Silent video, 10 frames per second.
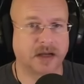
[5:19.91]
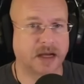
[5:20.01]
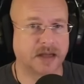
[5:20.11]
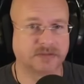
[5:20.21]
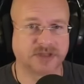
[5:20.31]

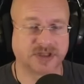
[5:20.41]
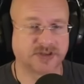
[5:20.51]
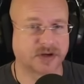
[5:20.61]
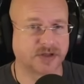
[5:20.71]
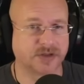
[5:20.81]
I, she
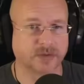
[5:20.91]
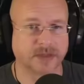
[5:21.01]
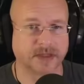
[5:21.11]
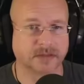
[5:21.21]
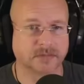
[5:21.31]
started
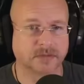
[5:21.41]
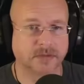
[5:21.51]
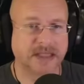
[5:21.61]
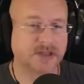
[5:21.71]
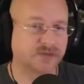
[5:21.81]
doing
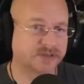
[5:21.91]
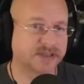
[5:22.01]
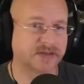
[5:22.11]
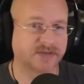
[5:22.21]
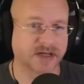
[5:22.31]

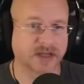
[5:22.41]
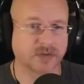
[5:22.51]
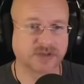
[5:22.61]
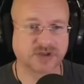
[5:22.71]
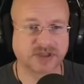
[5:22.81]
interesting
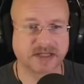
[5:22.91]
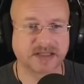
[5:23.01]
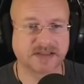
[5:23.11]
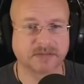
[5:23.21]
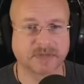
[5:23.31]
videos and she'd
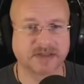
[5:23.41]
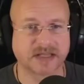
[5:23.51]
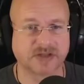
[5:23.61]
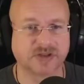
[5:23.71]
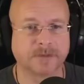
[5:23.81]
get some
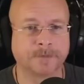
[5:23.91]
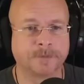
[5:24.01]
attention,